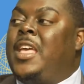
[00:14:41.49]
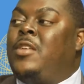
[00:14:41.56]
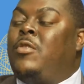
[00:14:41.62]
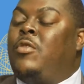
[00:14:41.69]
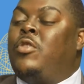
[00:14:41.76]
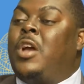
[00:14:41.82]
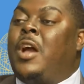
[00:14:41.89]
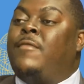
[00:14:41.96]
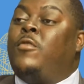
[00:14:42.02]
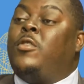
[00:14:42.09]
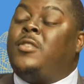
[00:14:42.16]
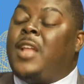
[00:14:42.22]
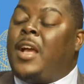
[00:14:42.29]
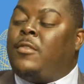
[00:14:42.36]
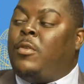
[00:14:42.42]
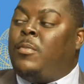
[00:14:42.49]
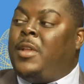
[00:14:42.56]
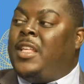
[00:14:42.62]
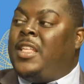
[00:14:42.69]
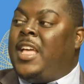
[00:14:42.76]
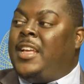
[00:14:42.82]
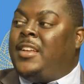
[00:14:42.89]
or have not tax
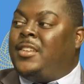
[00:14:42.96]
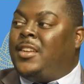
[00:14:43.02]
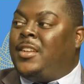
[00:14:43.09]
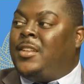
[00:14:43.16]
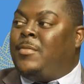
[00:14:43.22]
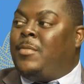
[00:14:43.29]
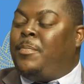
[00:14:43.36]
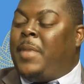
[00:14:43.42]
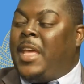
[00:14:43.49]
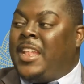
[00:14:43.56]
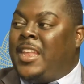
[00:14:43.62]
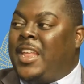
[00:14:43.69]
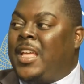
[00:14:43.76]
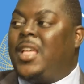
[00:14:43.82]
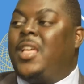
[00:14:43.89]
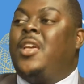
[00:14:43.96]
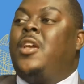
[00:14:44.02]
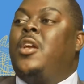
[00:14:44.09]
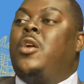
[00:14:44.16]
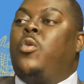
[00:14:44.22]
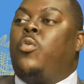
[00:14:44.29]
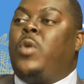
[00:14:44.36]
obligation pending
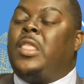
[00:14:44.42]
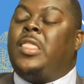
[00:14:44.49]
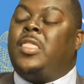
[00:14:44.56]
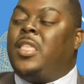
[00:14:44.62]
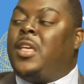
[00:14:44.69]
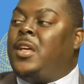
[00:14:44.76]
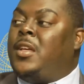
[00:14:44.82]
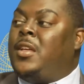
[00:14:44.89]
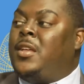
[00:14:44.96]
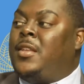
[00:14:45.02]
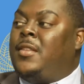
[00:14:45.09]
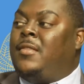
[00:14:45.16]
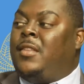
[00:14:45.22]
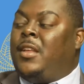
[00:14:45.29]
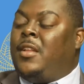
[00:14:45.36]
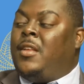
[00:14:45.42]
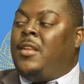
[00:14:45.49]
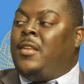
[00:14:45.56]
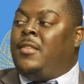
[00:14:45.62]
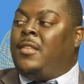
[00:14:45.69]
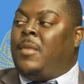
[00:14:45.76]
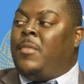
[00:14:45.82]
with the
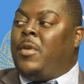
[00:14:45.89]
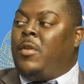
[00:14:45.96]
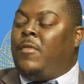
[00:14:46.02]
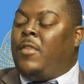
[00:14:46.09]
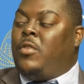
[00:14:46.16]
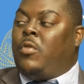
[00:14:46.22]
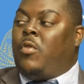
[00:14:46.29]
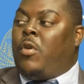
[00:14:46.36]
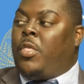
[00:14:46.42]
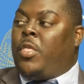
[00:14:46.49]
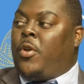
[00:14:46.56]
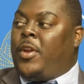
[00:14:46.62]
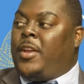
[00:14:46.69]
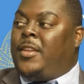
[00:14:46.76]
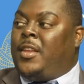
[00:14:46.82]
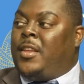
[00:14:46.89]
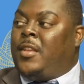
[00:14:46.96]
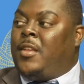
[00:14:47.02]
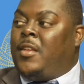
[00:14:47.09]
Zambia Revenue Authority.